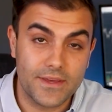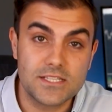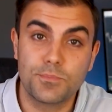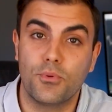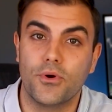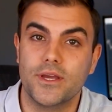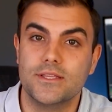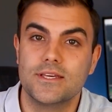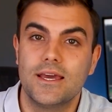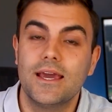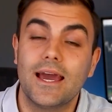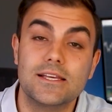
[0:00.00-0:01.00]
this point,
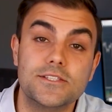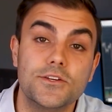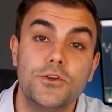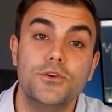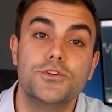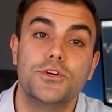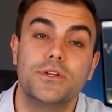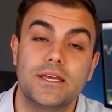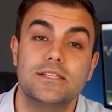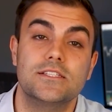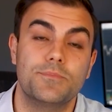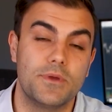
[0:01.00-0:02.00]
a solution
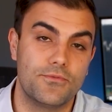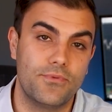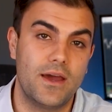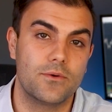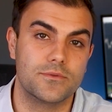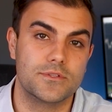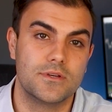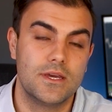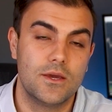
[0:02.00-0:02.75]
needs to be found,